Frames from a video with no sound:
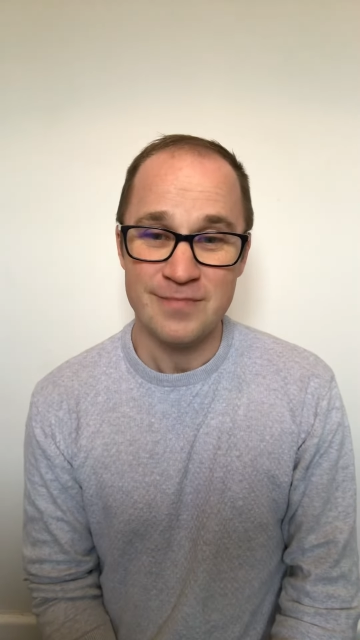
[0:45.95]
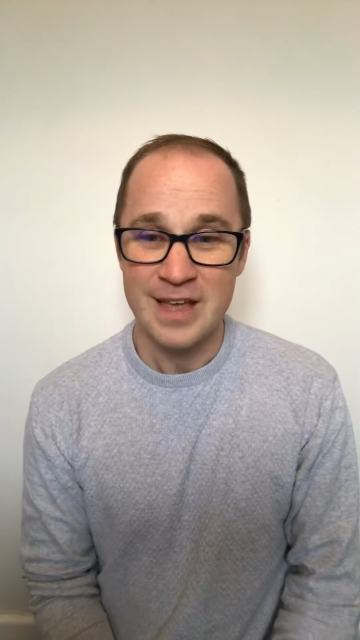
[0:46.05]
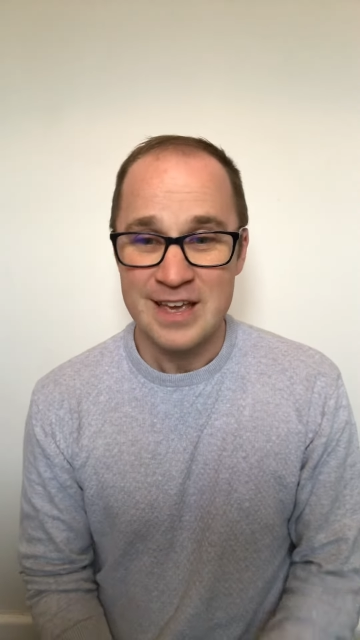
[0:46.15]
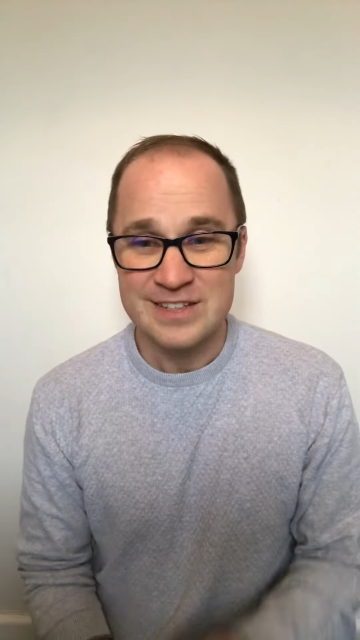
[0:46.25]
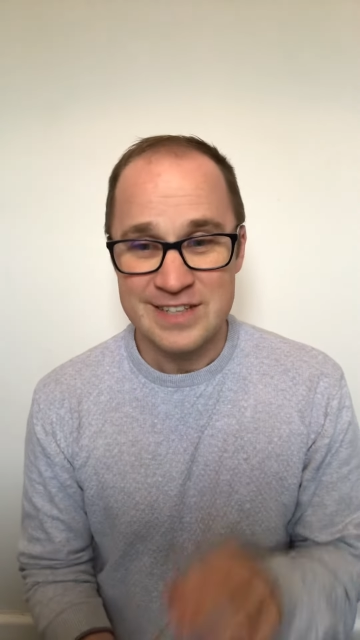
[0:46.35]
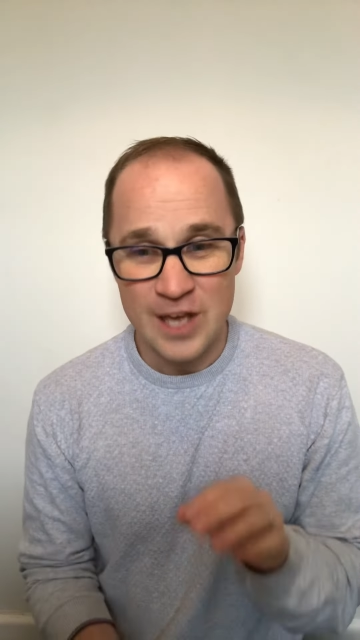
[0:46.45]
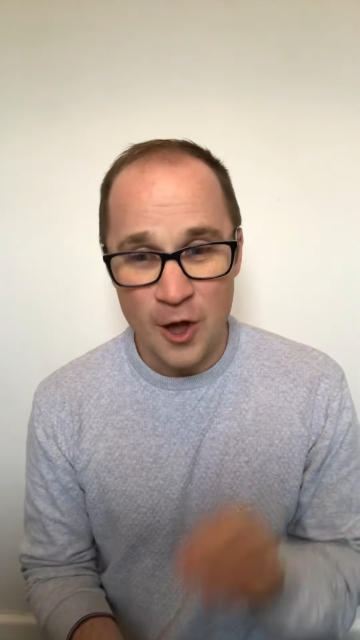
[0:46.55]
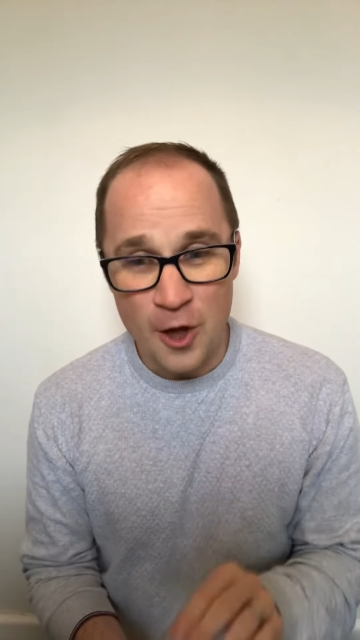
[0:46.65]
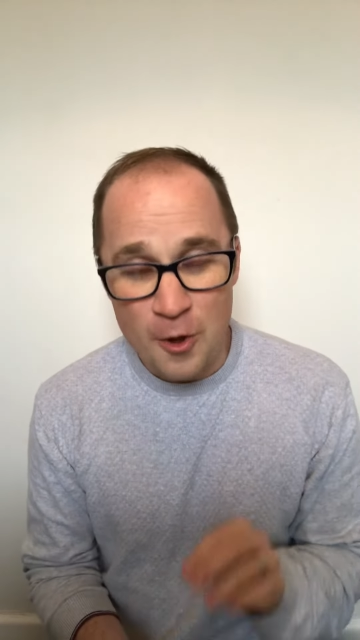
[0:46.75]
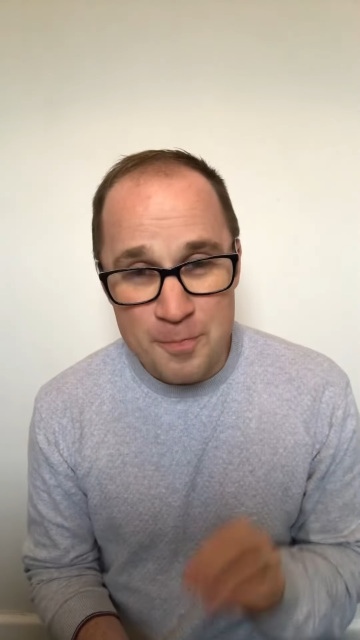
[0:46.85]
You see,
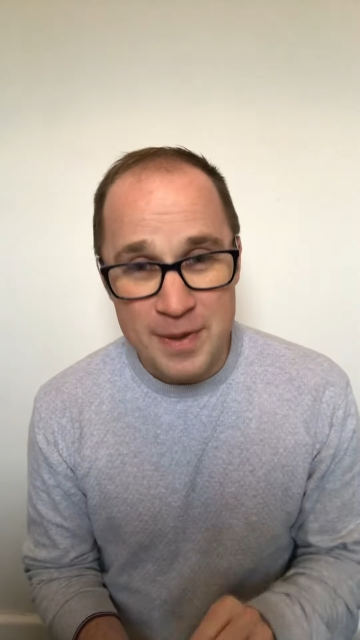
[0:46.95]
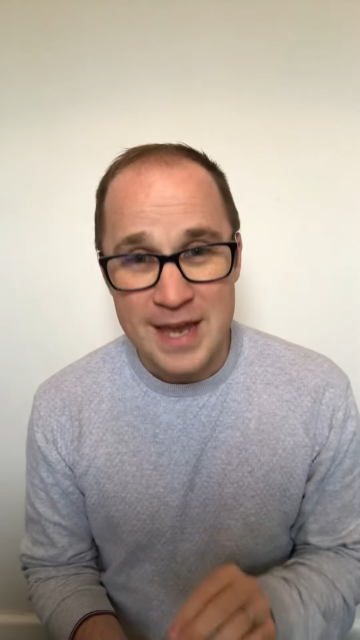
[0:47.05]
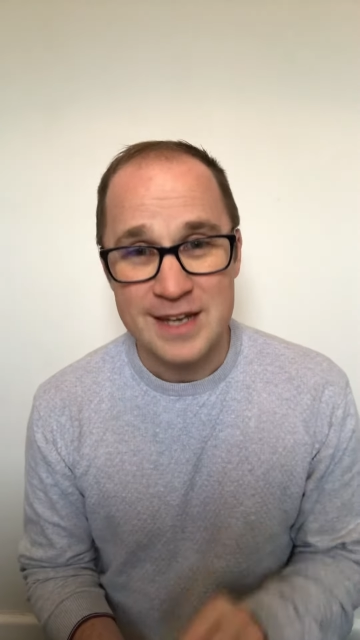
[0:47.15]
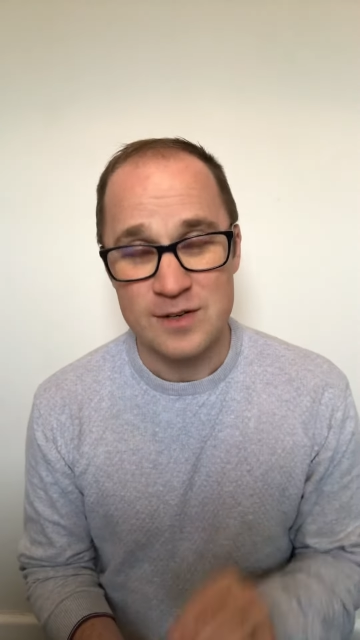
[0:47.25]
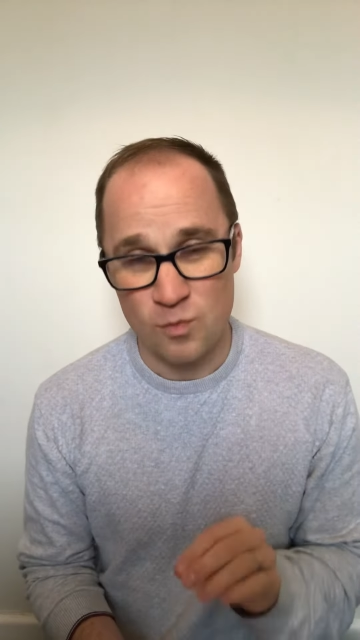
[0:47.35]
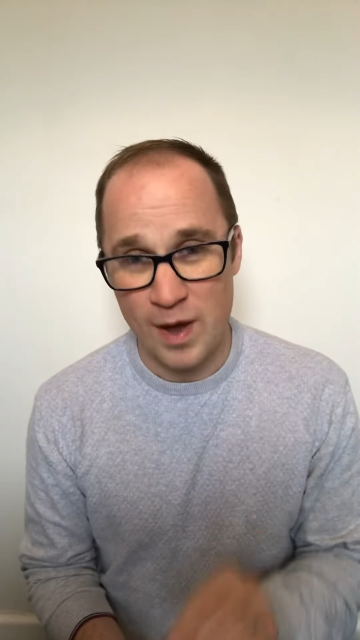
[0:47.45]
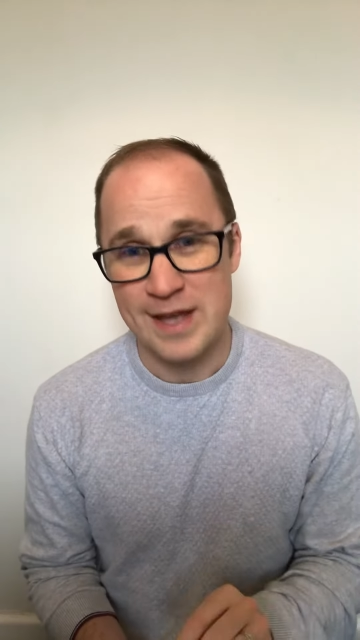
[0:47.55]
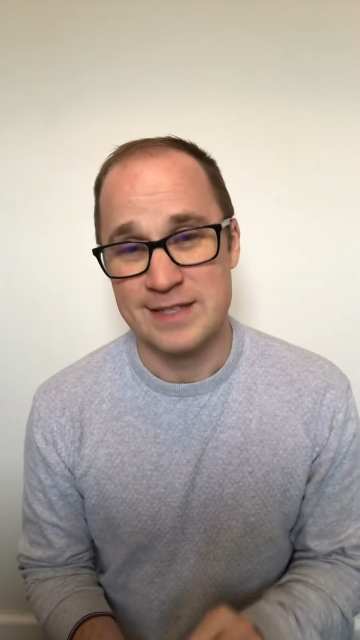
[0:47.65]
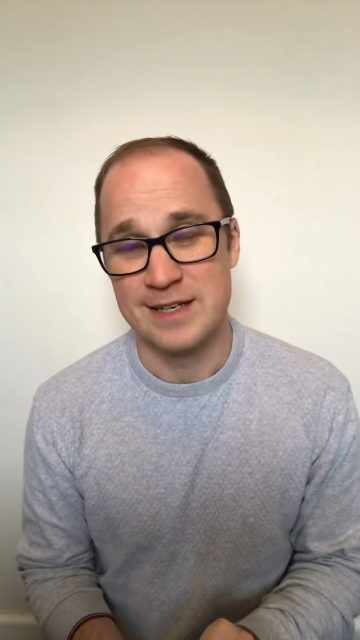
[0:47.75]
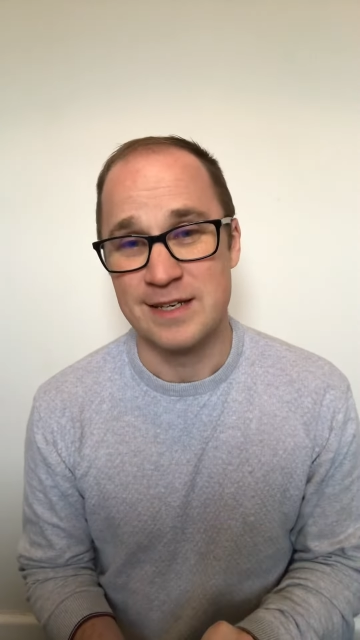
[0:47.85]
obedient
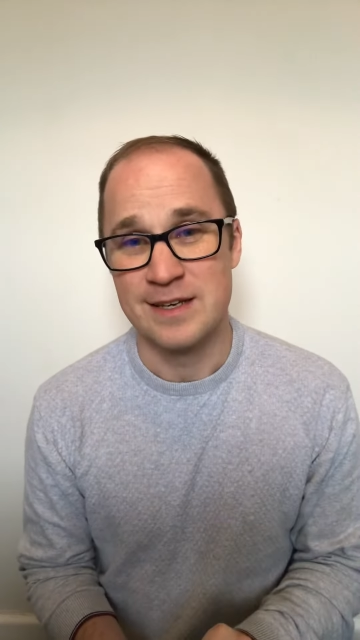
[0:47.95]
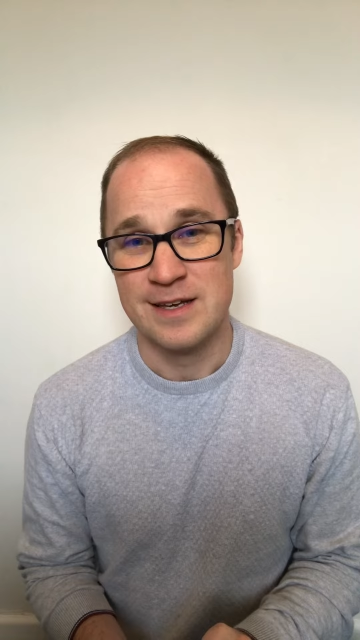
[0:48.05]
waiting